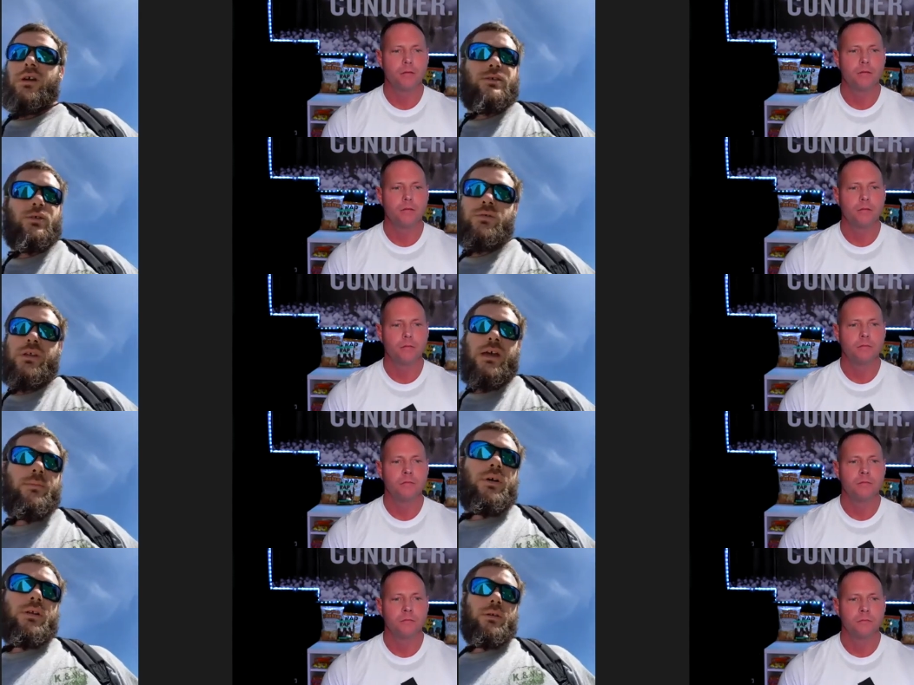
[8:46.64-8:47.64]
Speaker 1: I sold
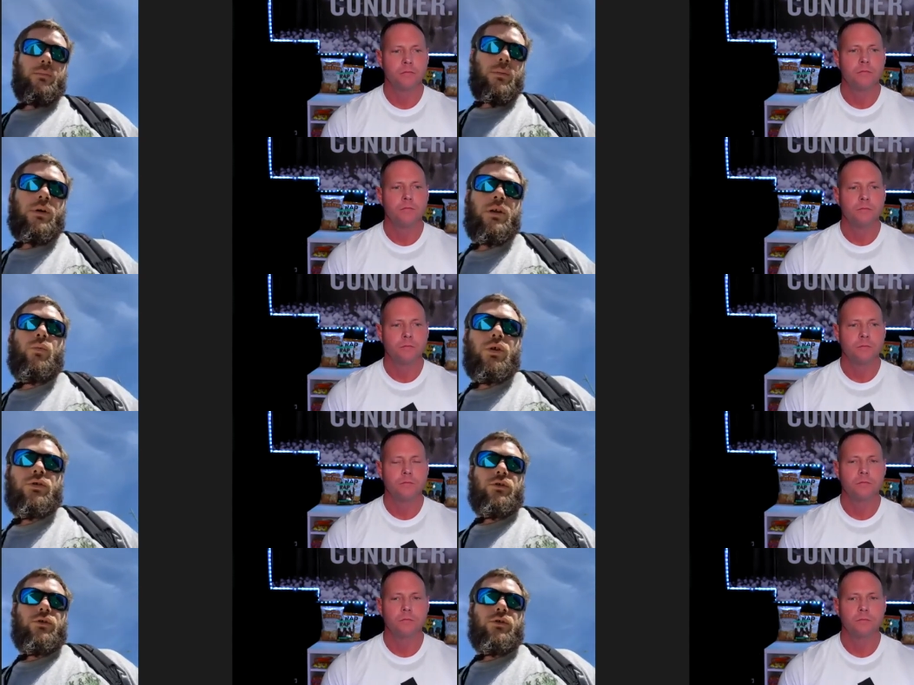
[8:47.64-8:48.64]
that, bought a bought a work
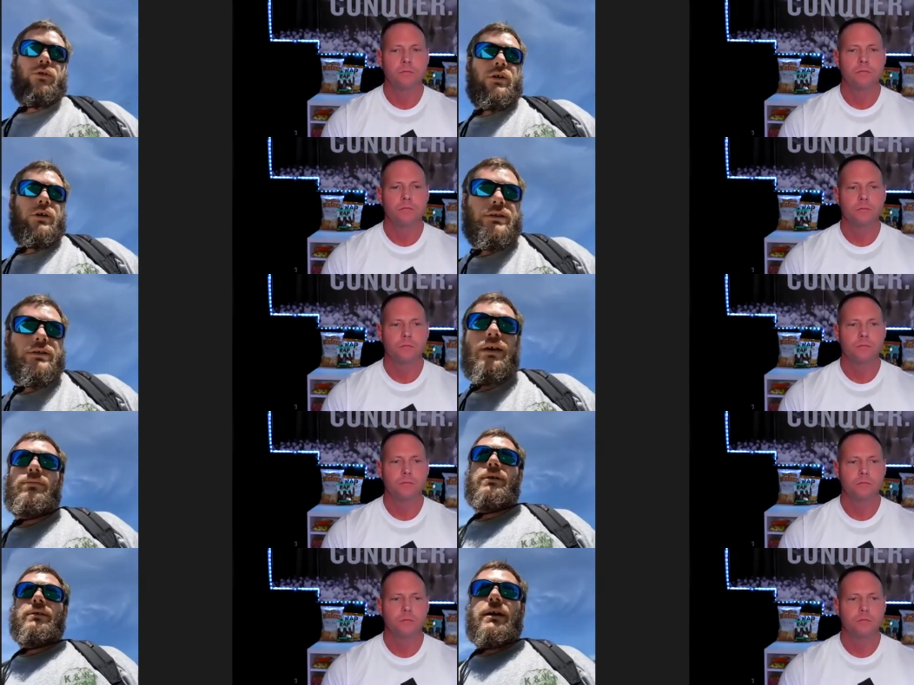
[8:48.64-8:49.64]
truck instead
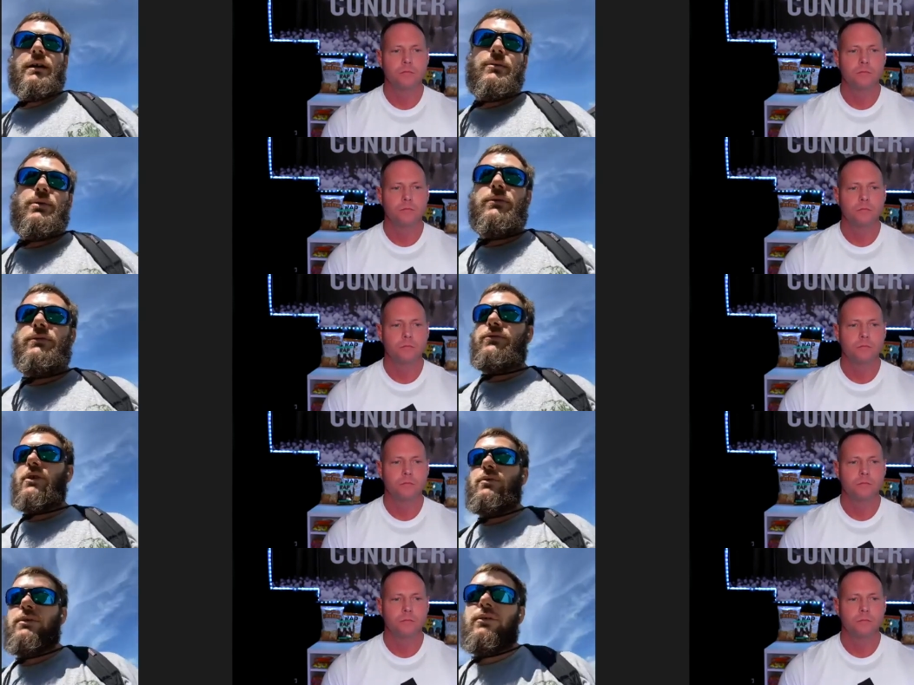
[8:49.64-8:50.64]
because I can get the beautiful truck
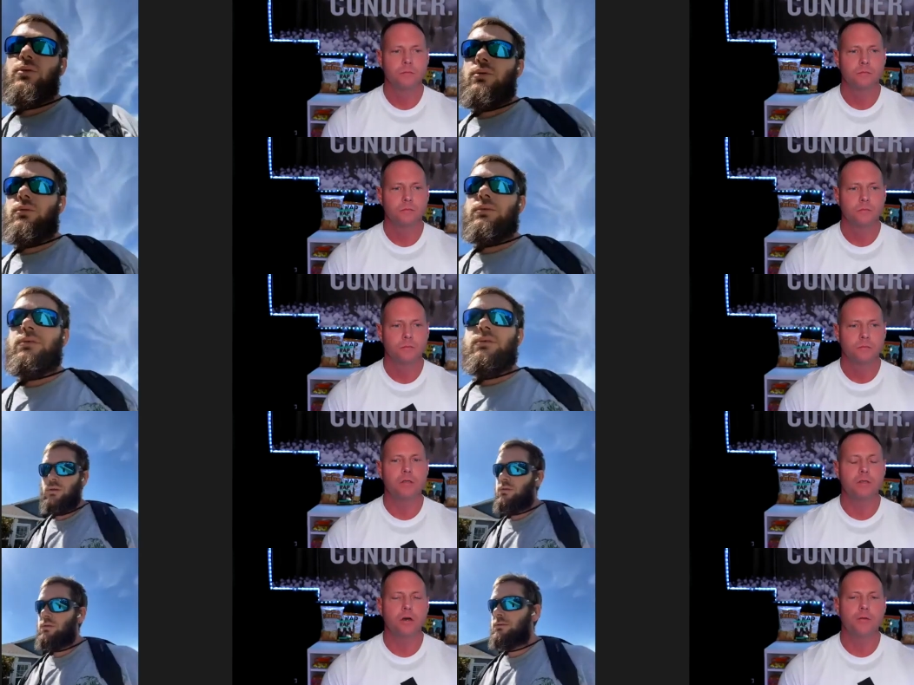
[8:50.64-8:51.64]
with the tools.
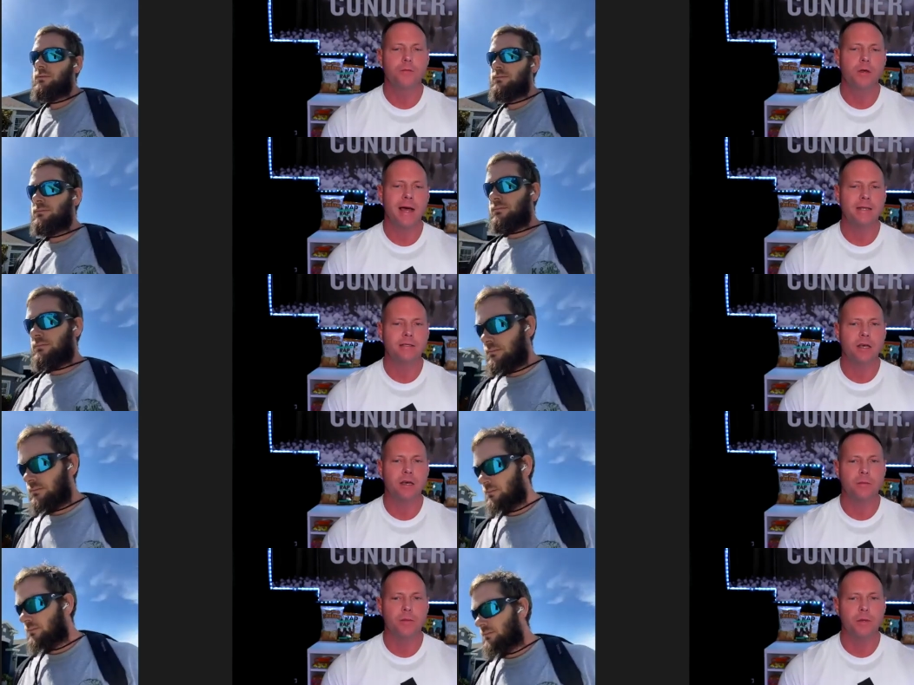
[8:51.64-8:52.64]
Speaker 2: So, if you had to tell
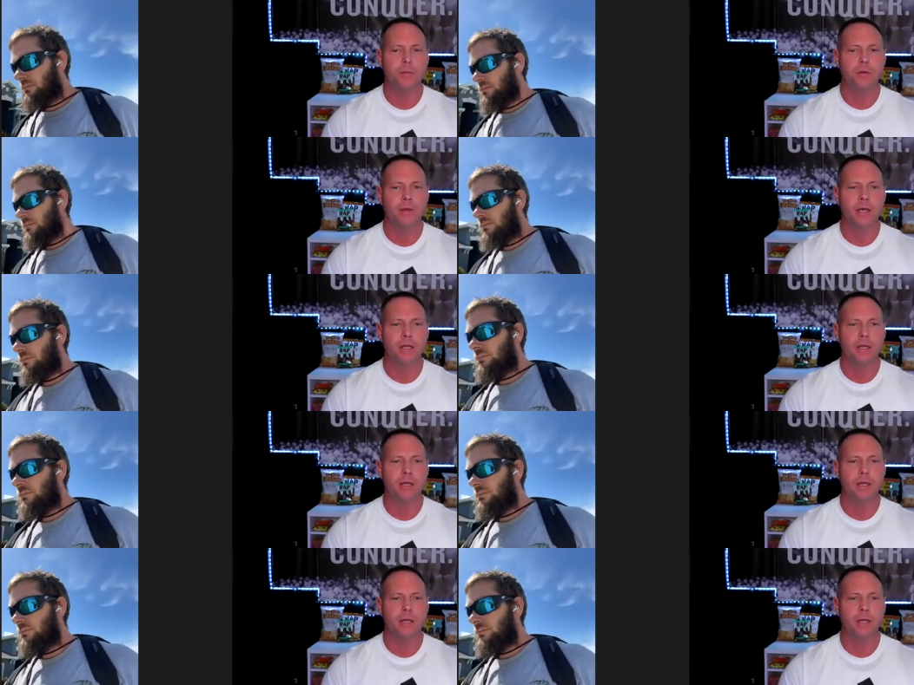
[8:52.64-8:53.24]
the people, man,